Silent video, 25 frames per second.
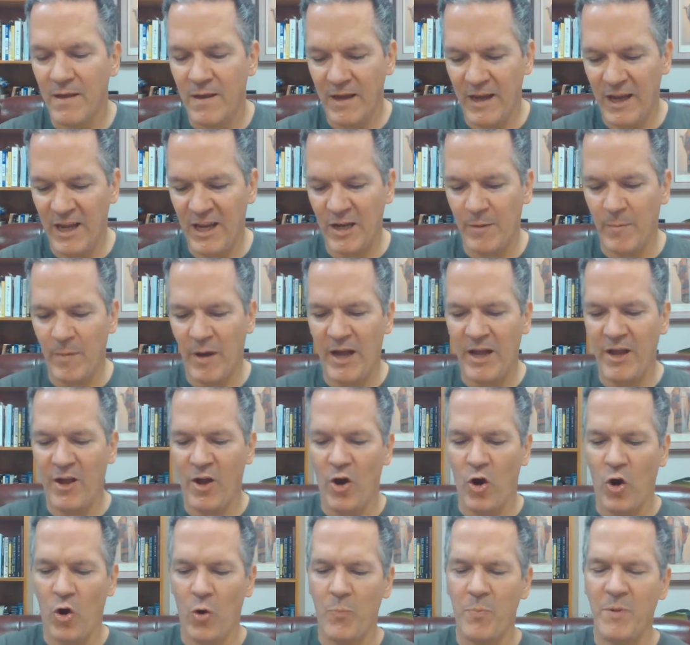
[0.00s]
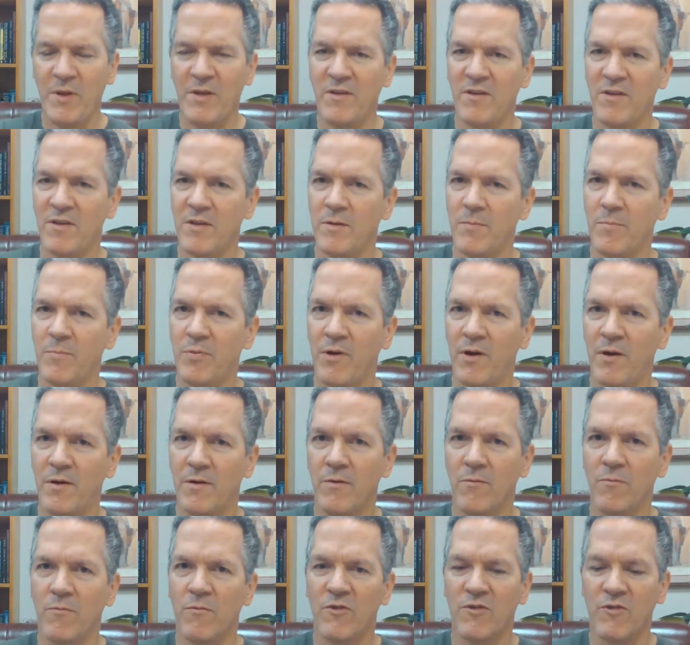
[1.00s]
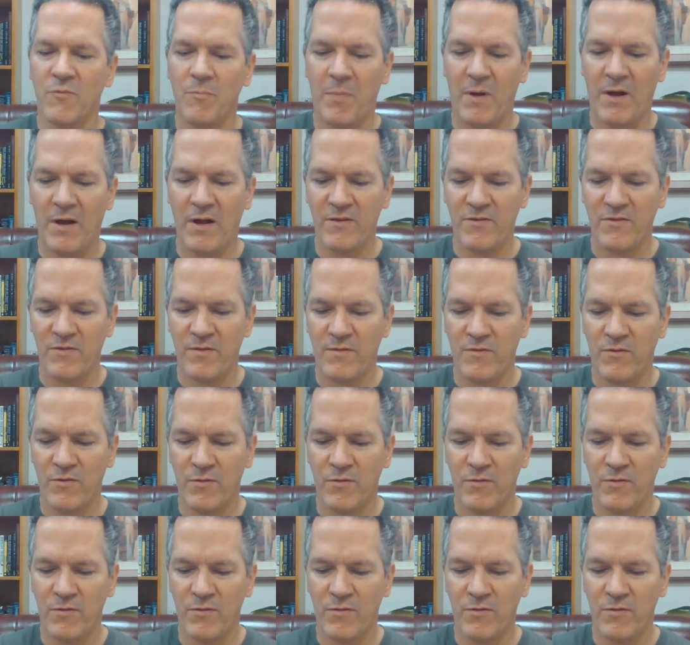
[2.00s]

And am I open to input, responsive